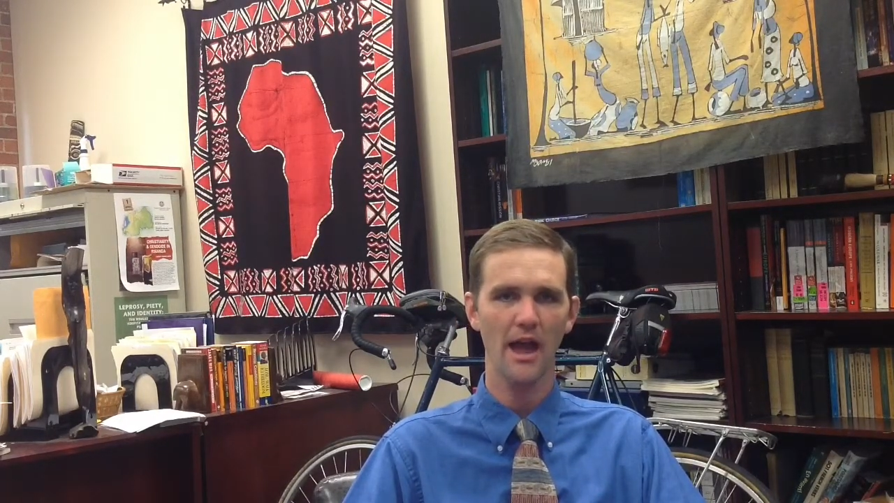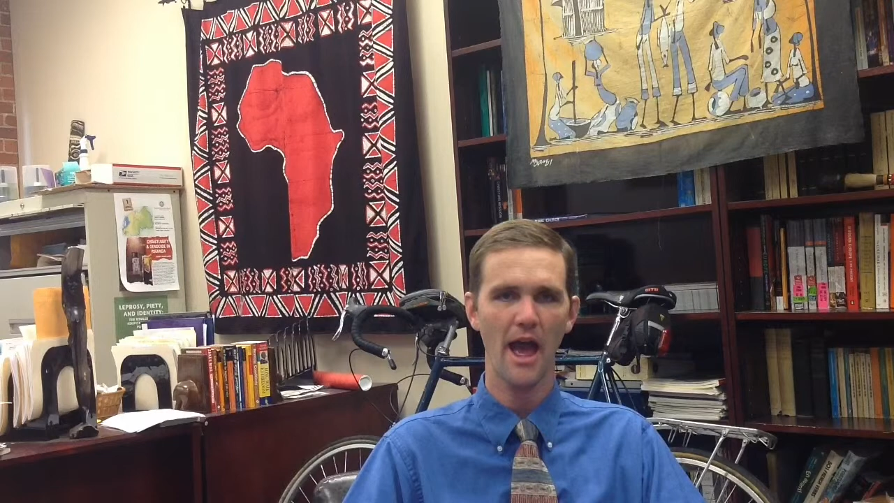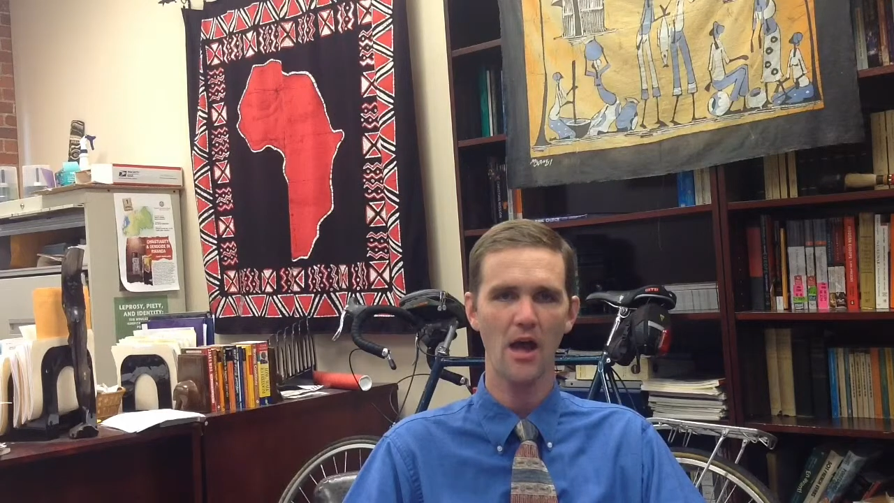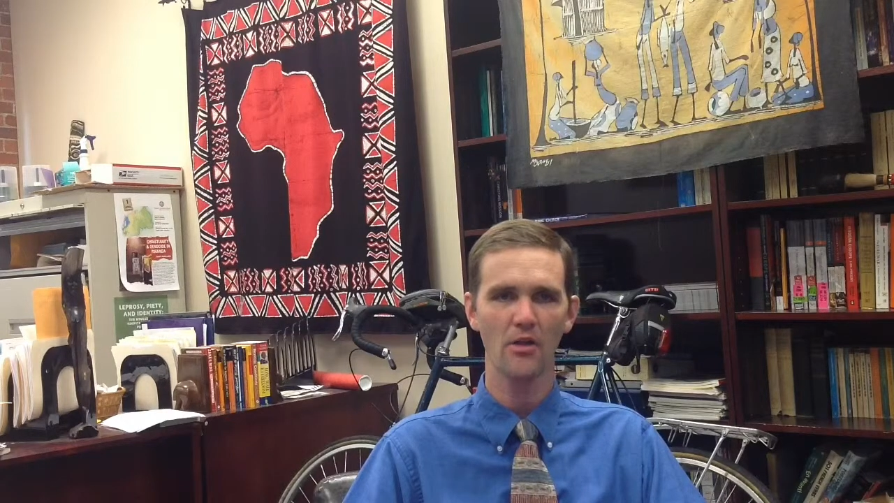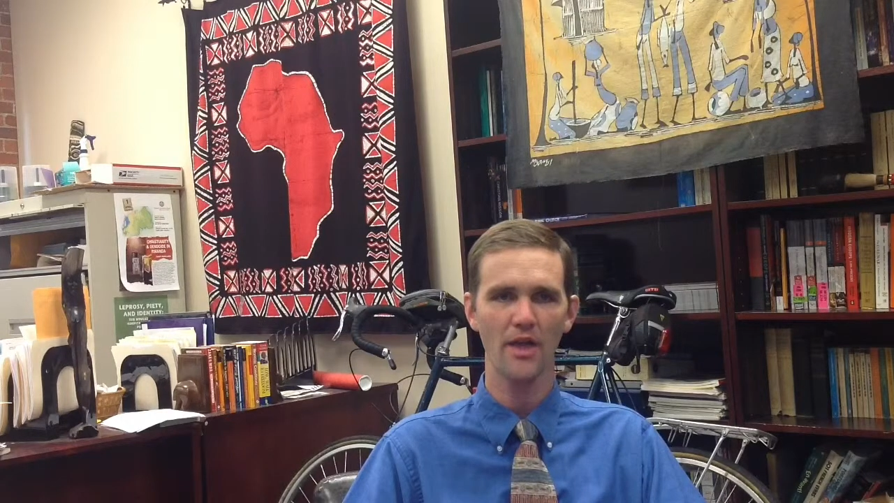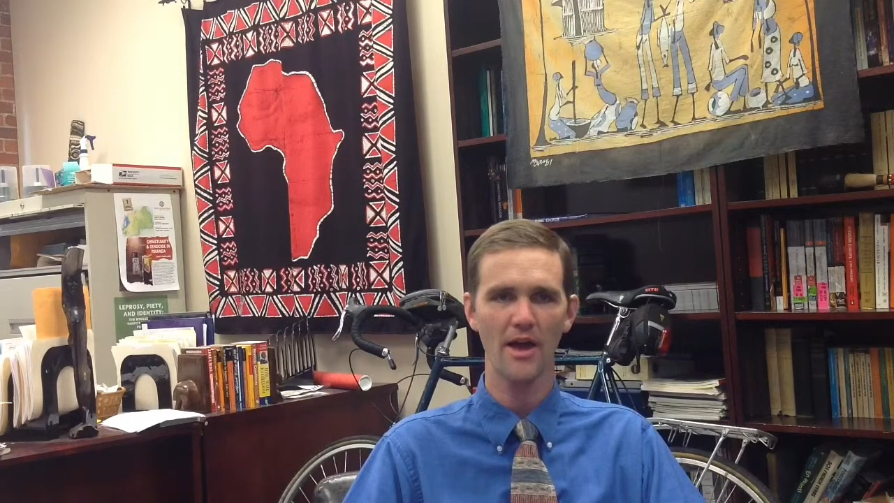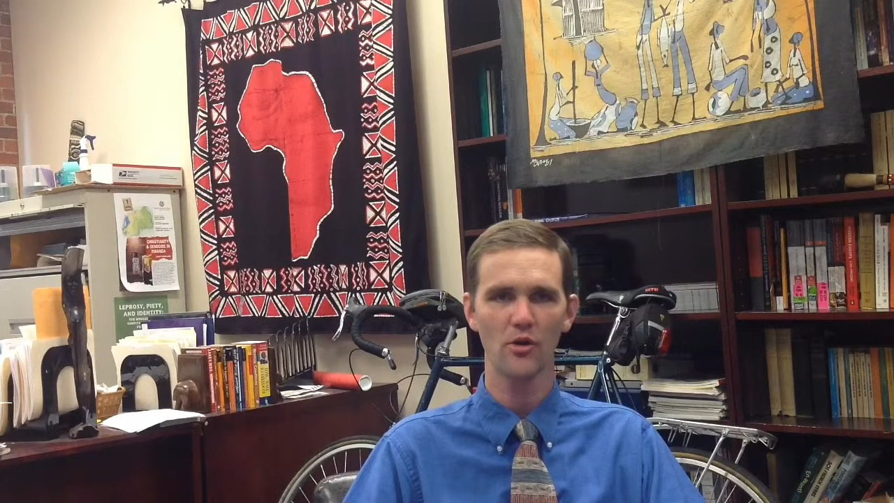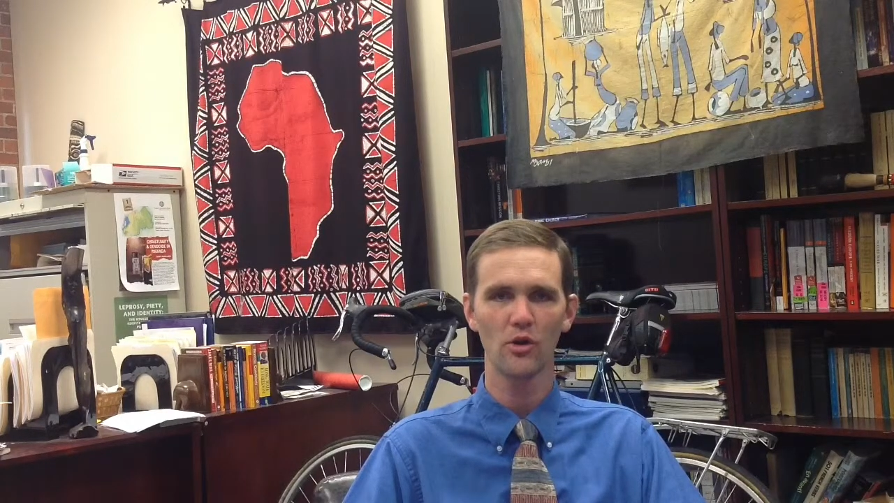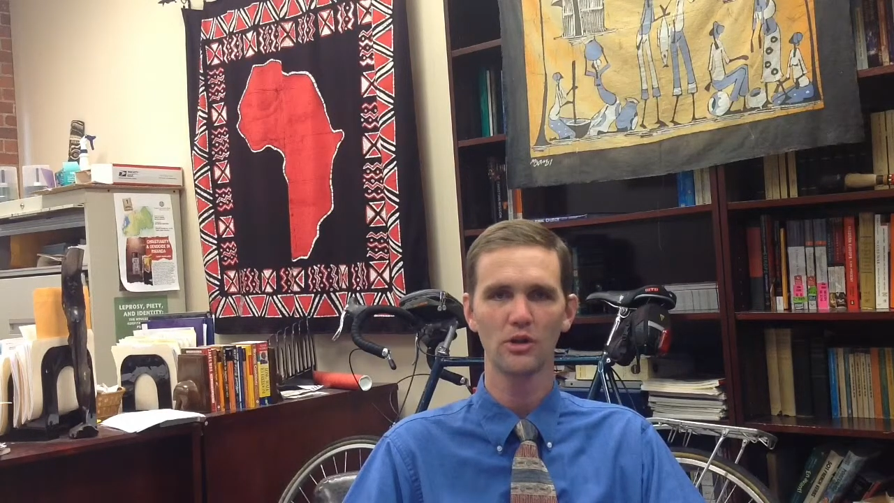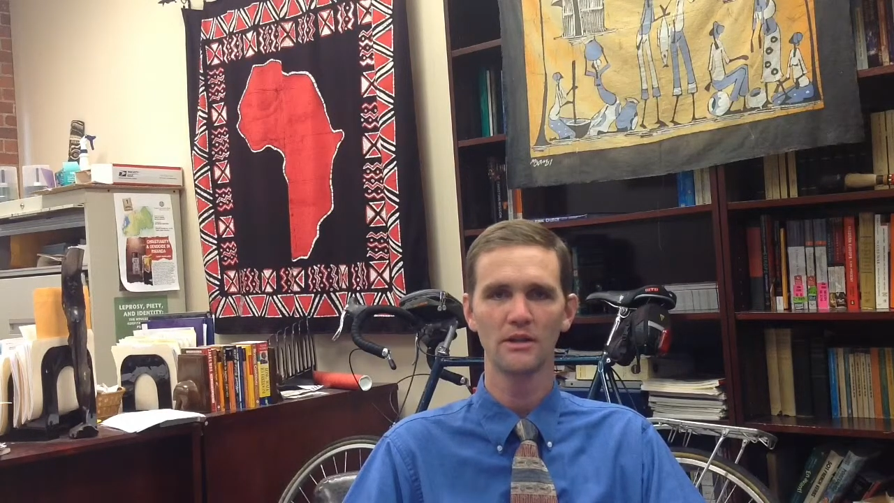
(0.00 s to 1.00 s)
how that
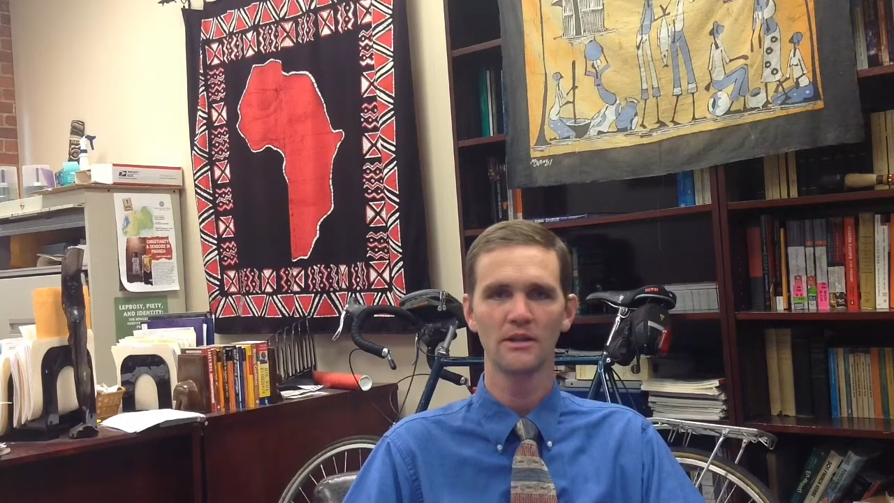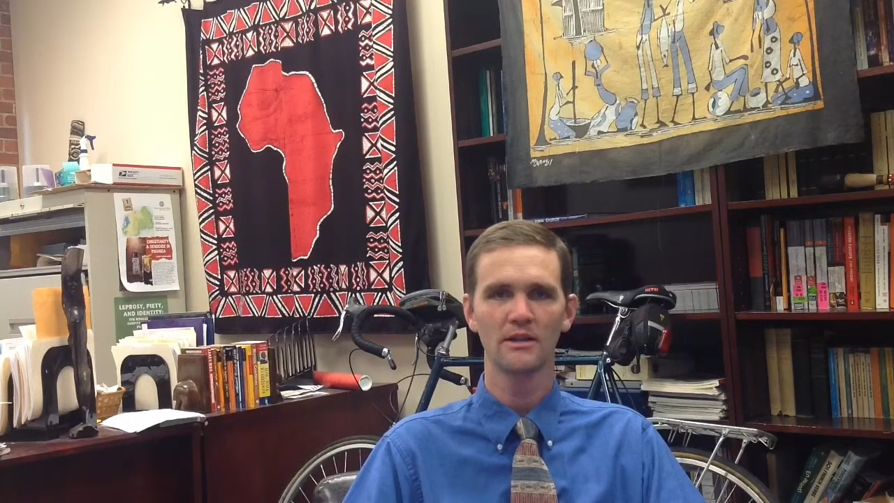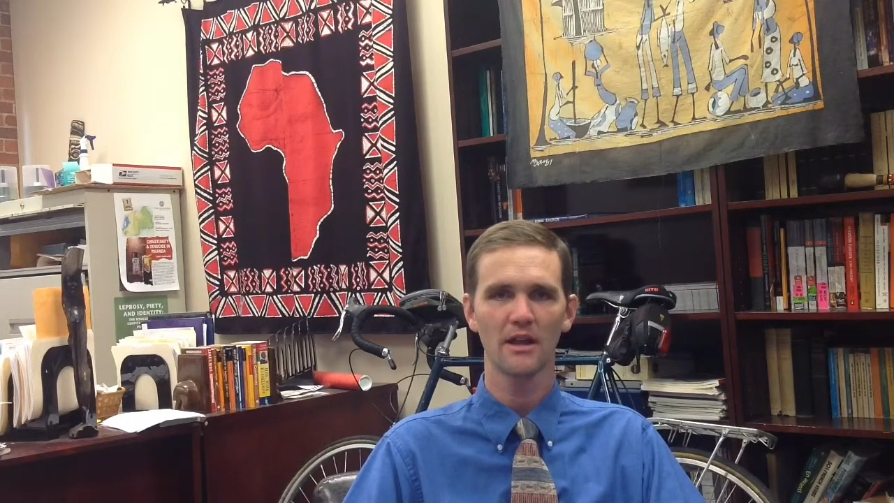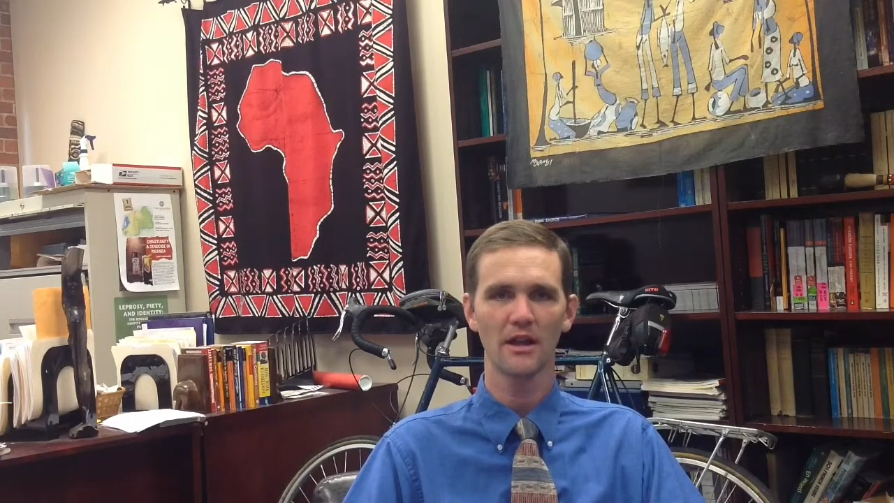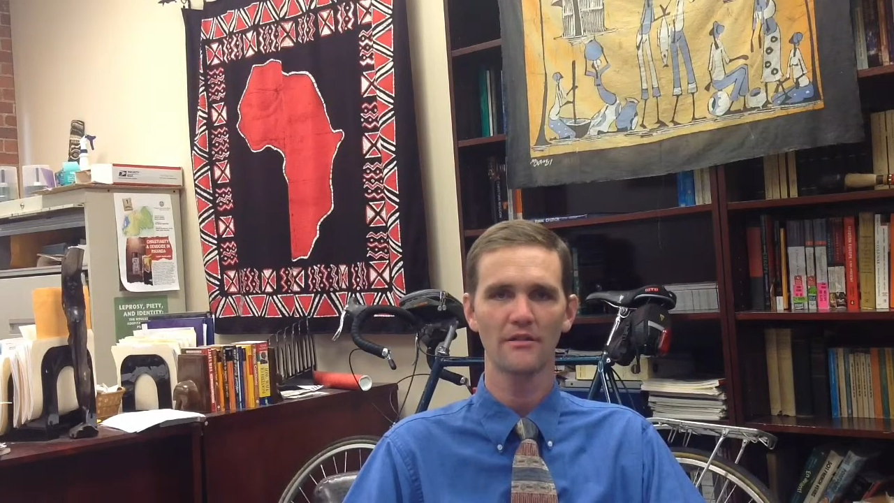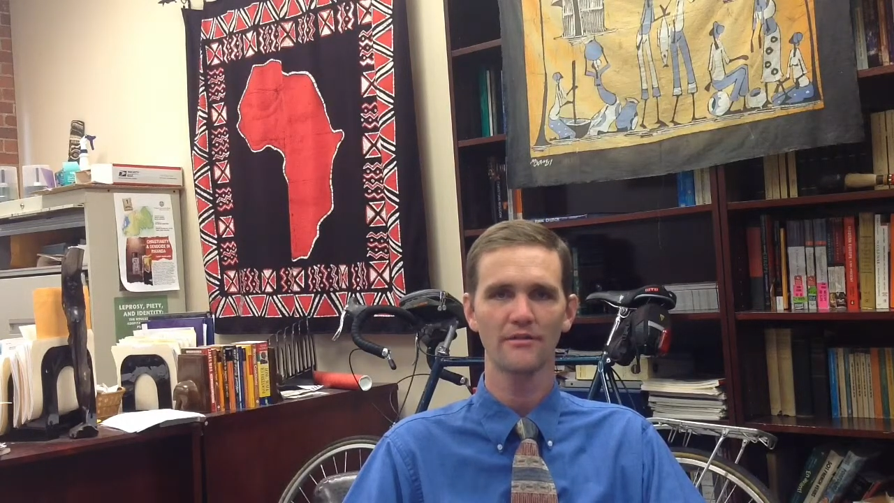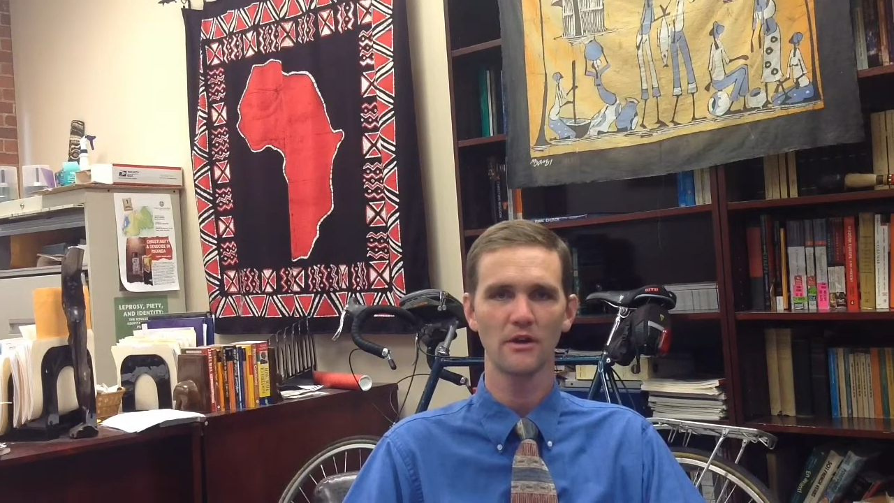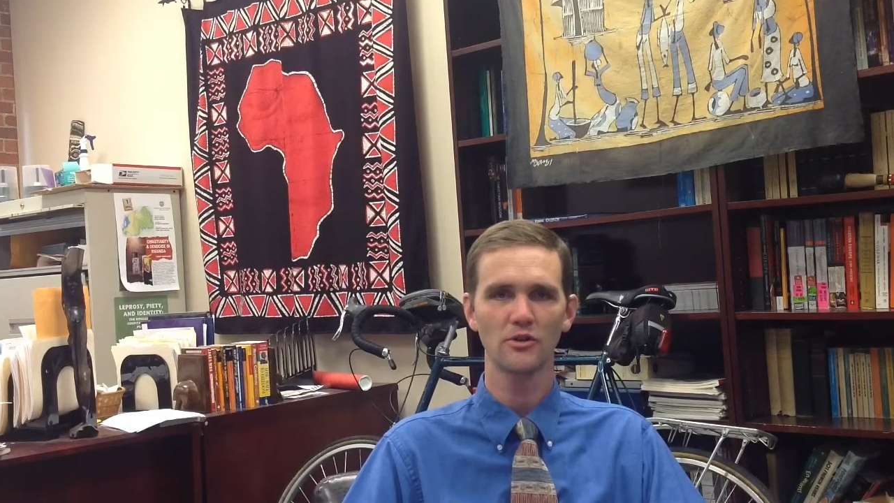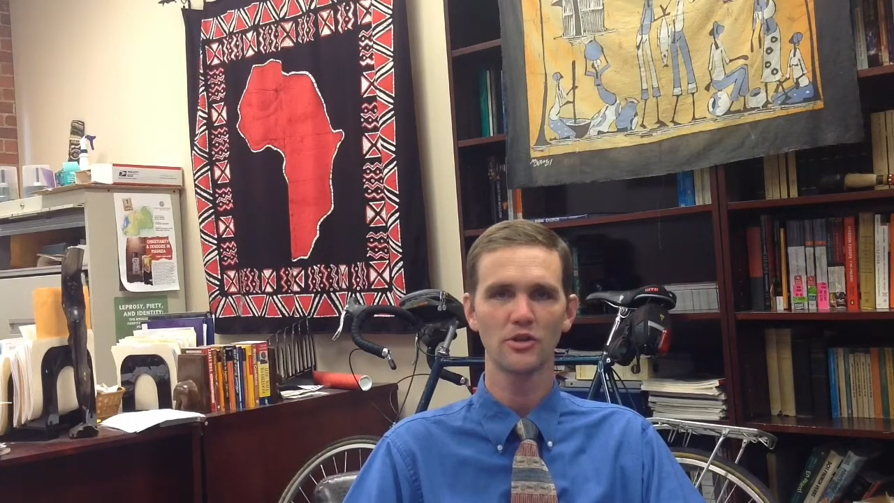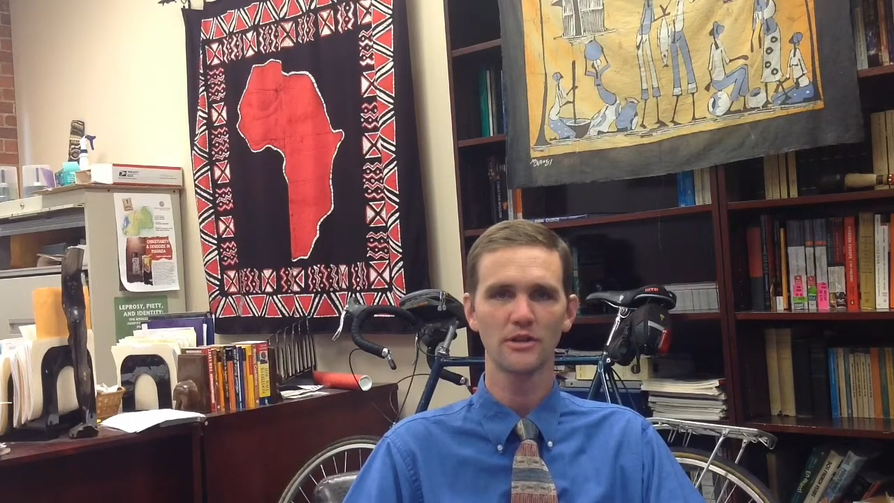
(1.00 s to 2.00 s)
all
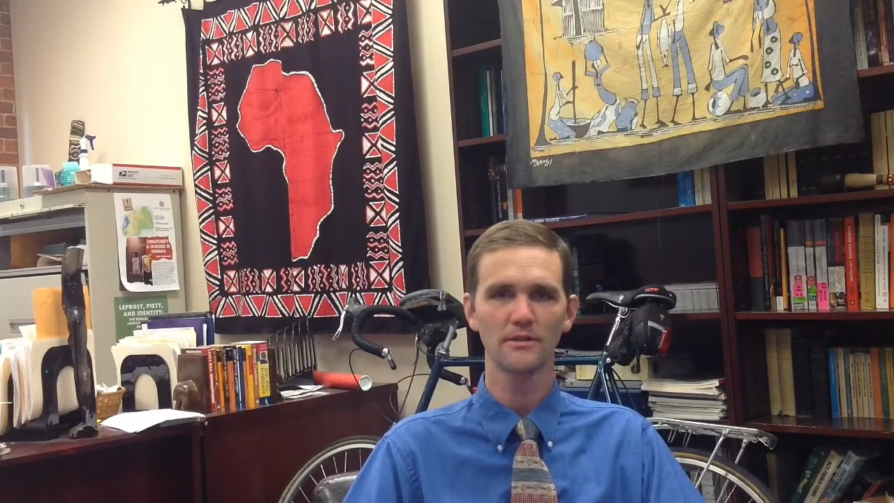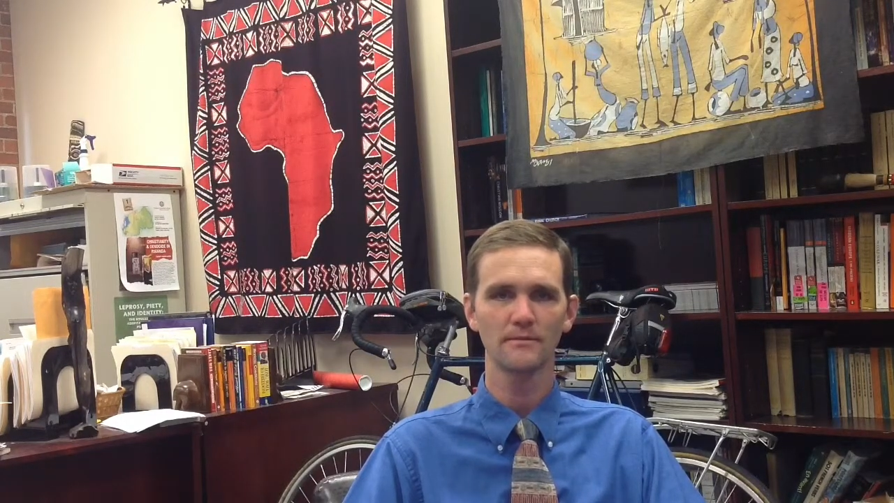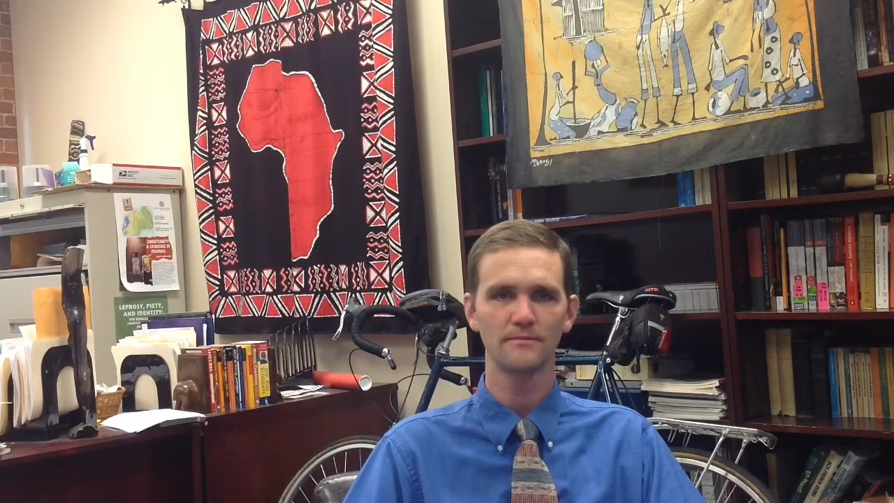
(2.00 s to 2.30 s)
functioned.